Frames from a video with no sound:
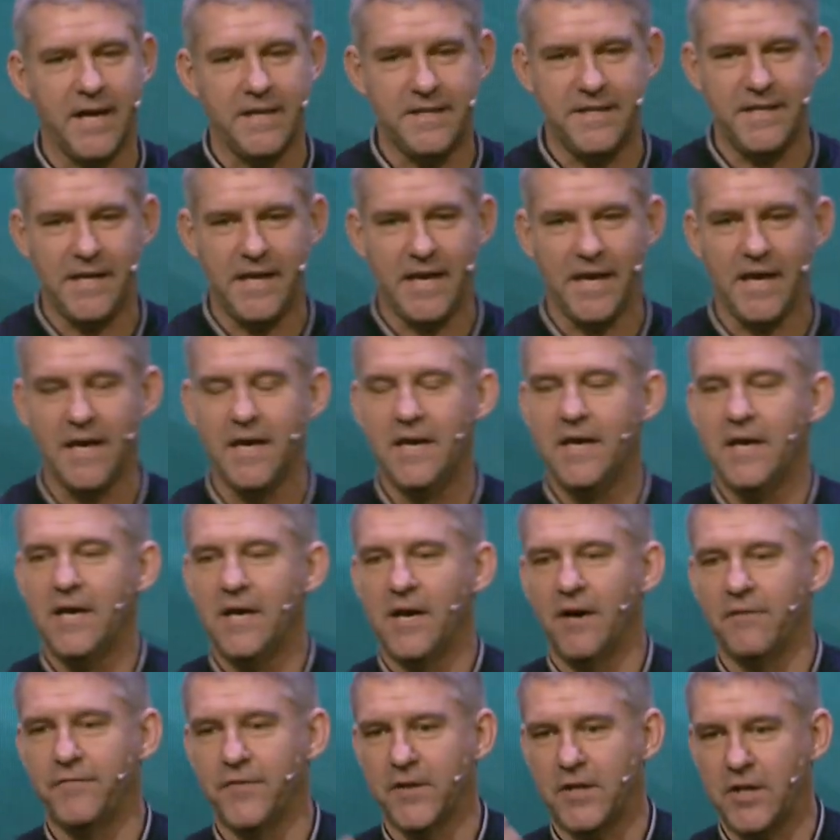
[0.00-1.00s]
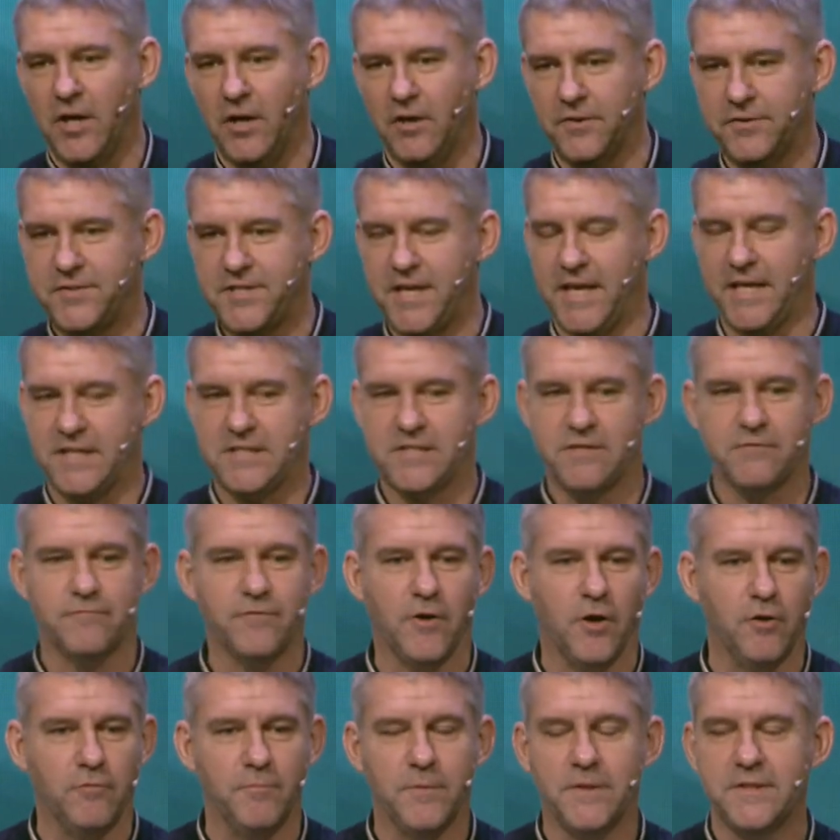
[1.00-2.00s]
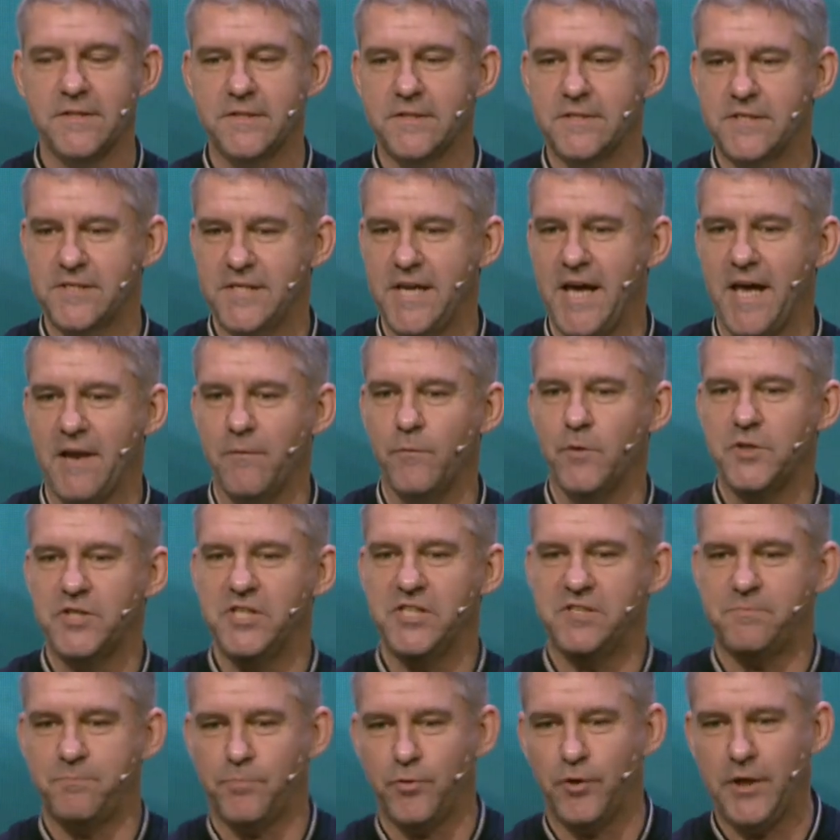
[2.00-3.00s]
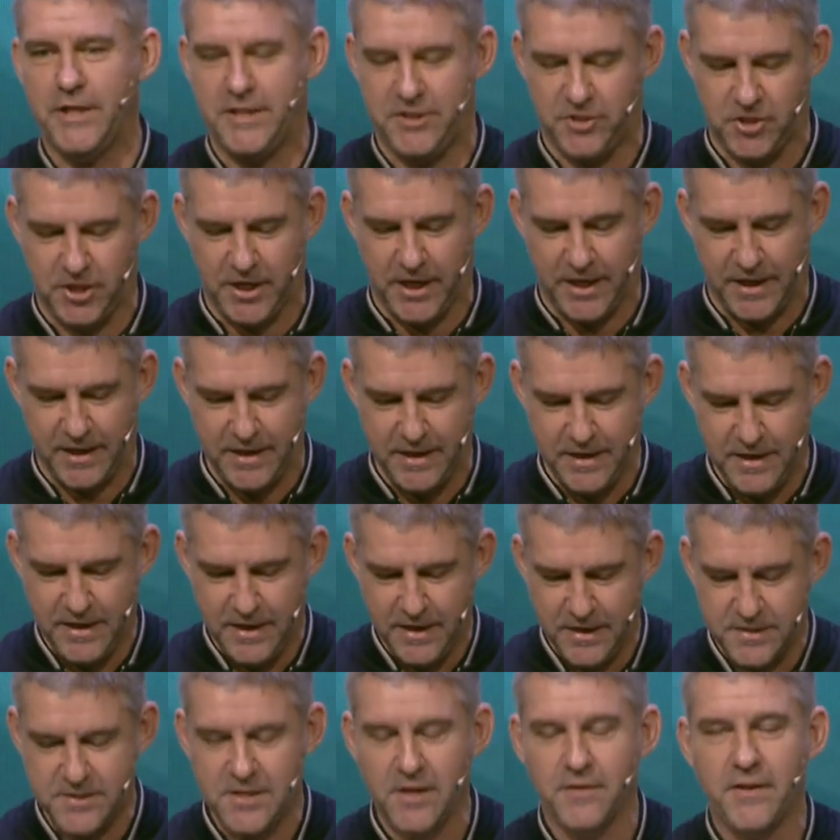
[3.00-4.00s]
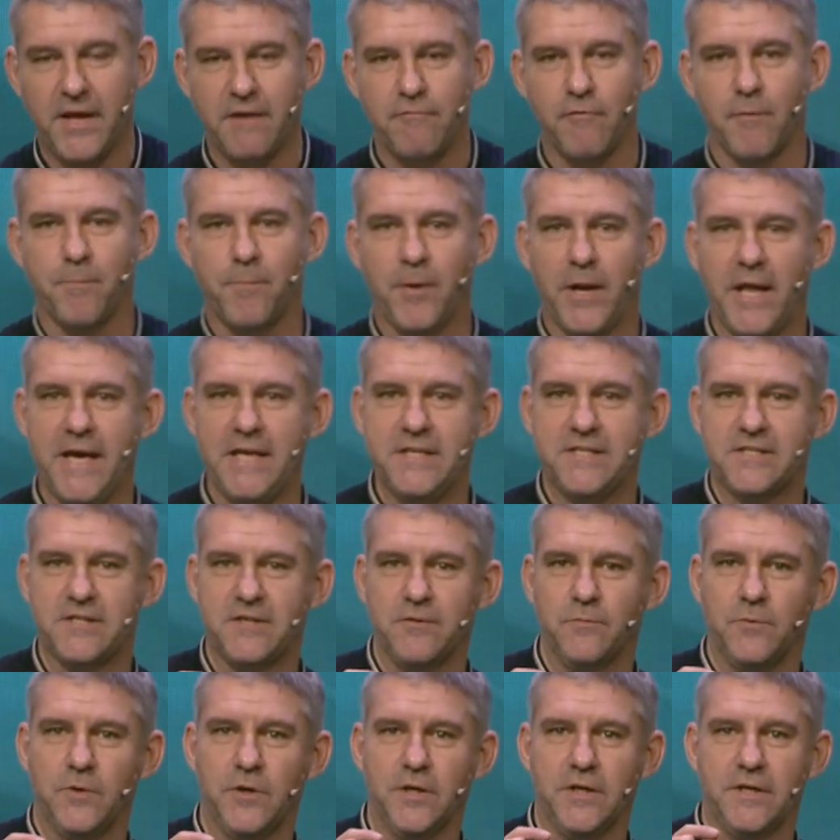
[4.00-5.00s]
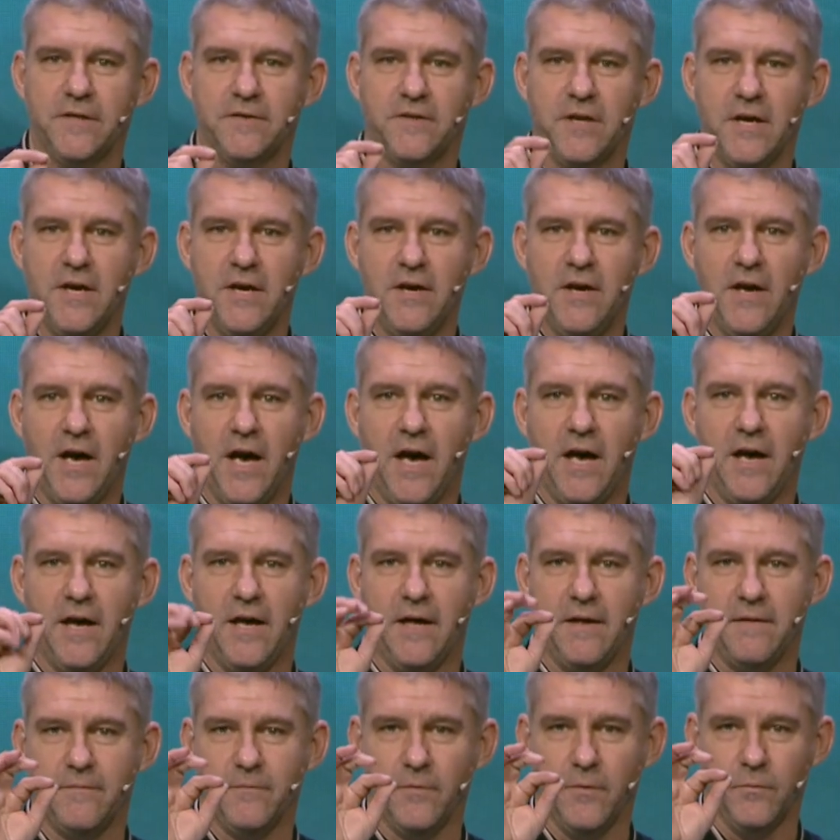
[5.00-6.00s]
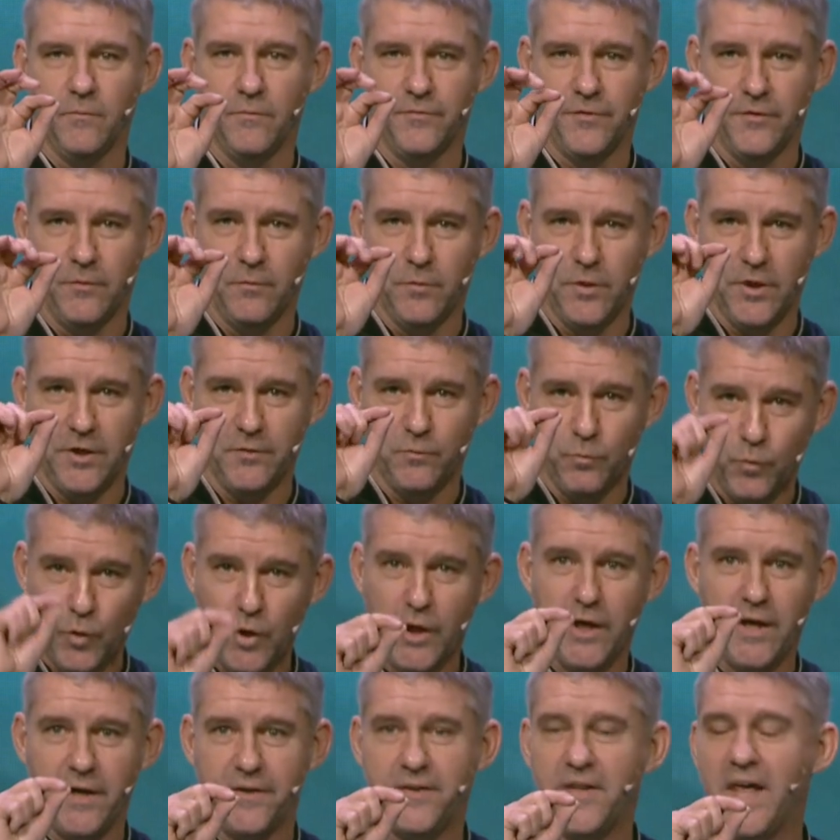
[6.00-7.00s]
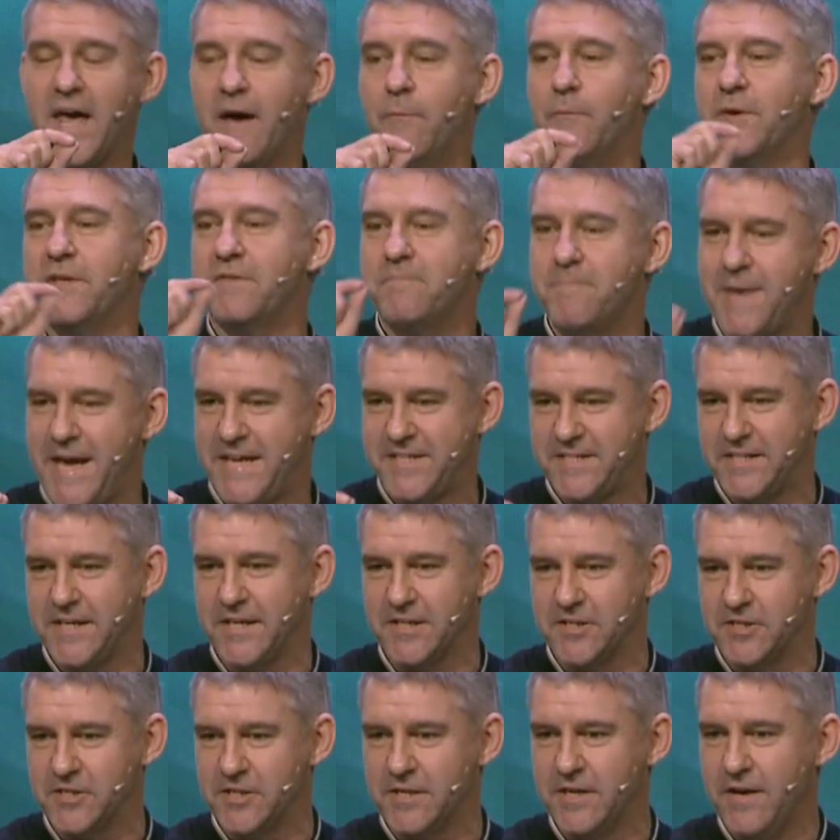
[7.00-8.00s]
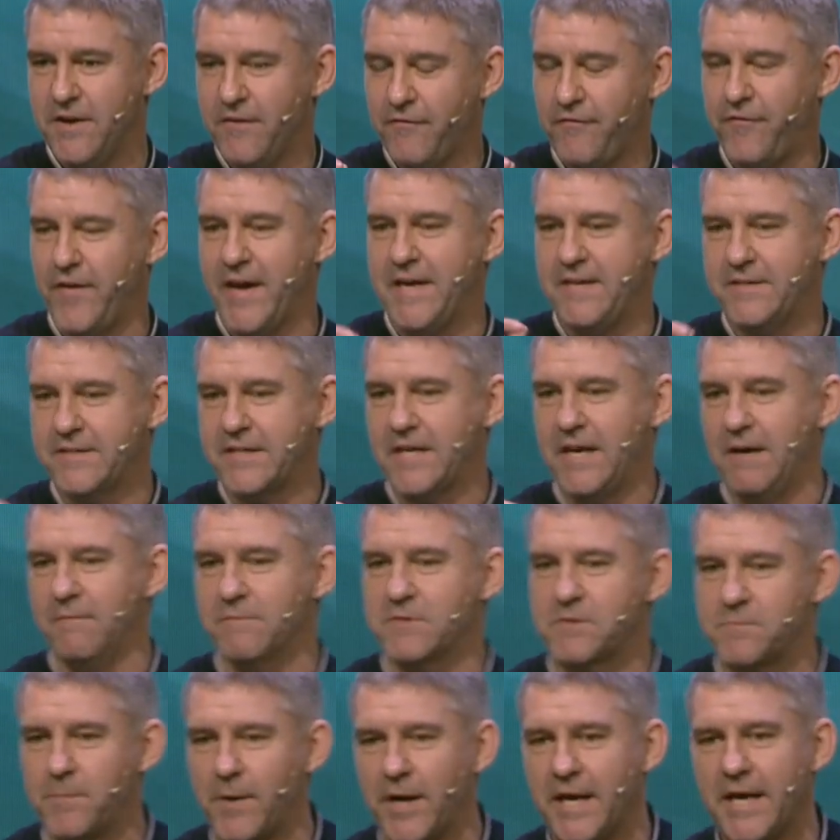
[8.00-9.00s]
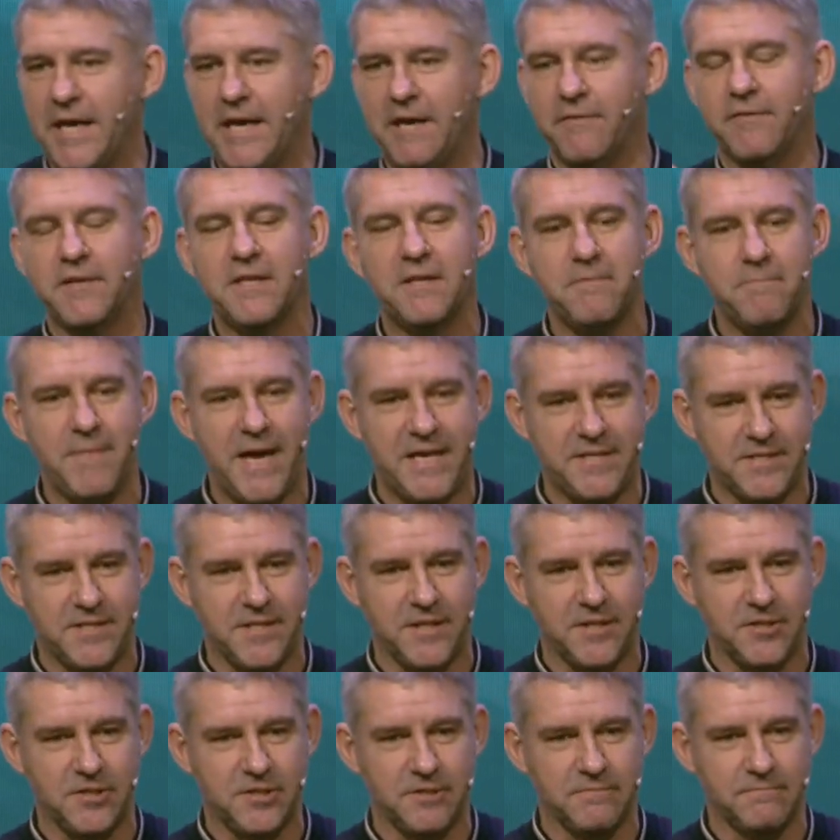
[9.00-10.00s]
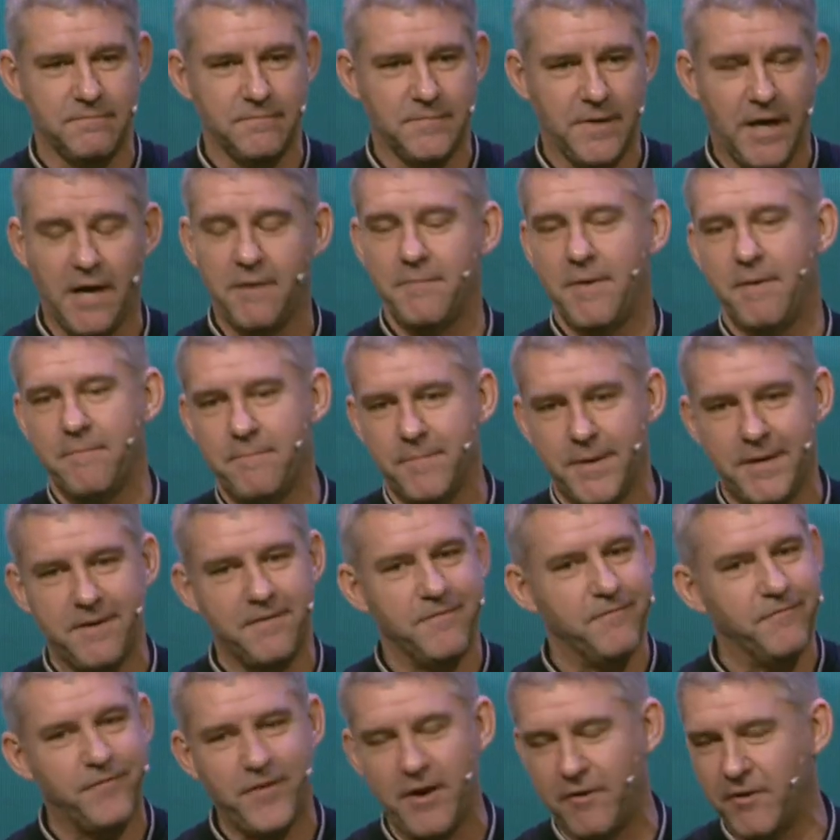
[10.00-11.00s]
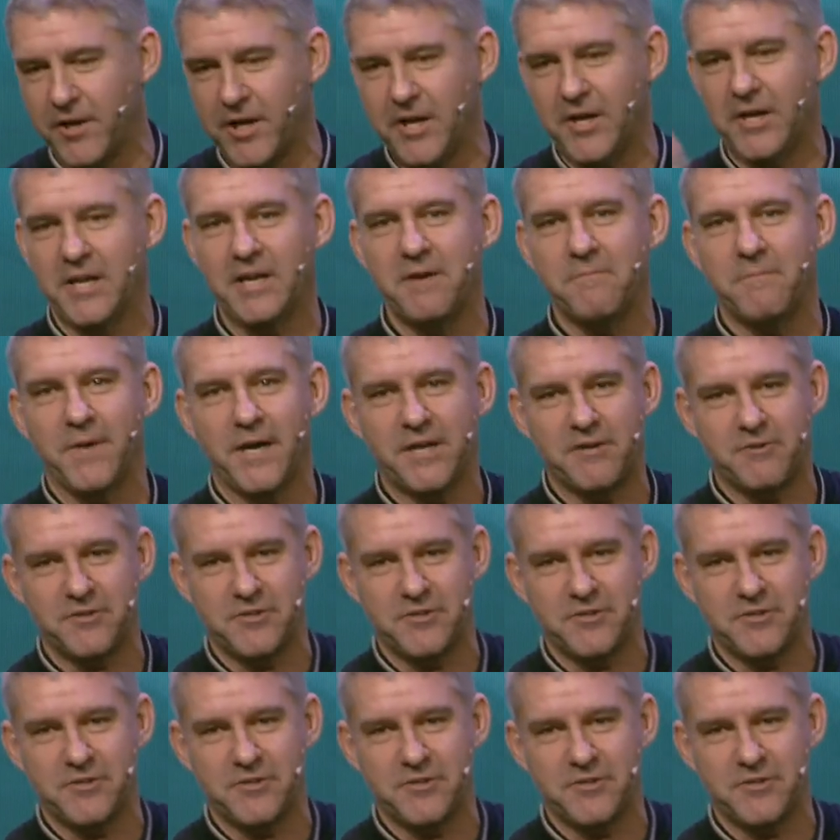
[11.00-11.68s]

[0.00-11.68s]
idea of the context of Romans 10, which is preaching. So they replace the word, uh, the word word there with message. Faith comes by hearing the message. I remember very early in my